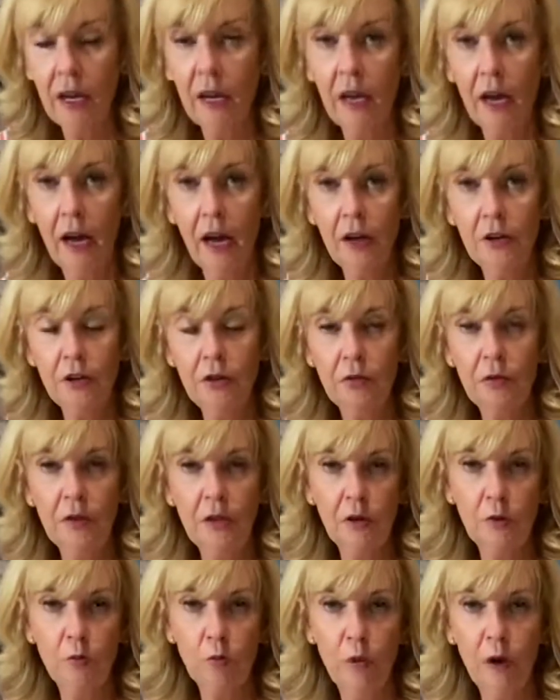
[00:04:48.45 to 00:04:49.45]
and you need
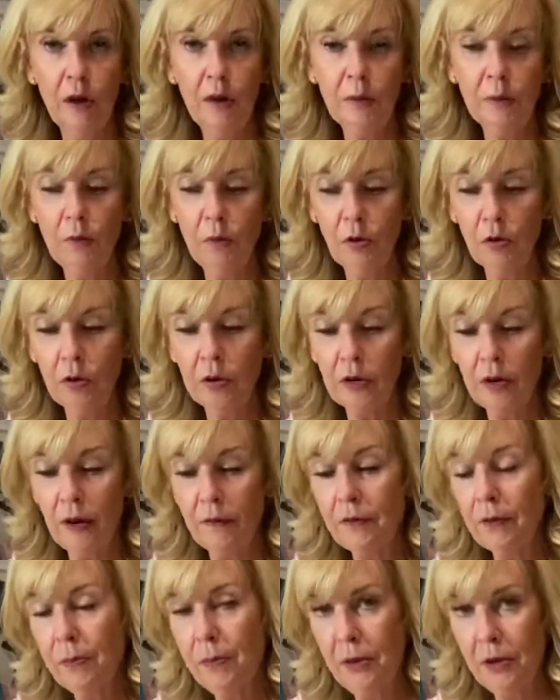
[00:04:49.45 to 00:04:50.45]
1 more of
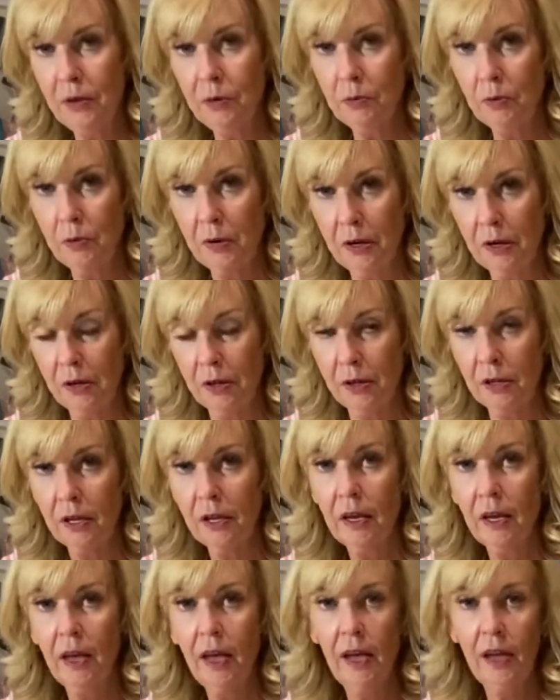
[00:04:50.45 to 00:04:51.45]
the pinwheel,
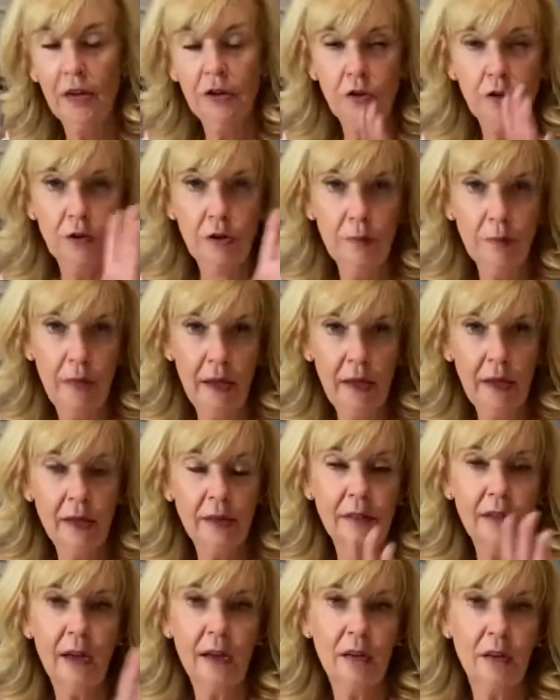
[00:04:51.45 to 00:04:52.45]
and you make
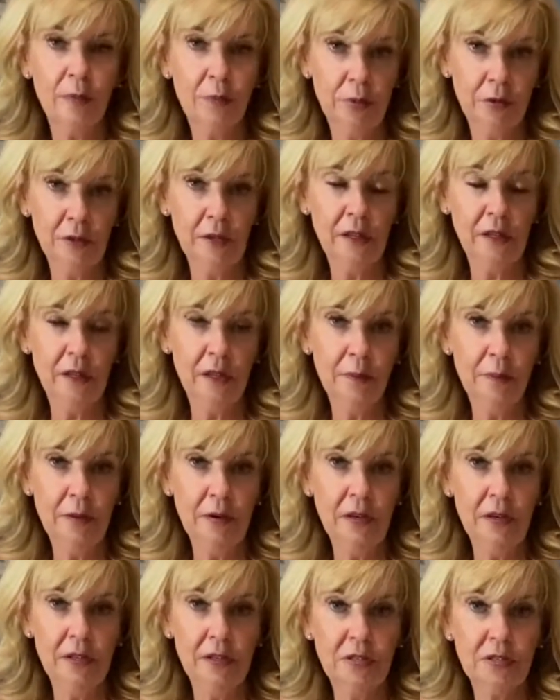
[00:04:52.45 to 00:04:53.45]
that completely
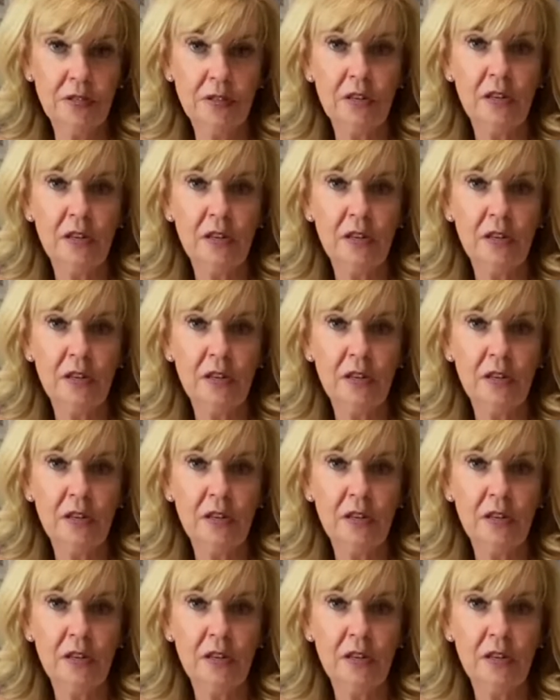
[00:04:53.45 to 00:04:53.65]
pieced.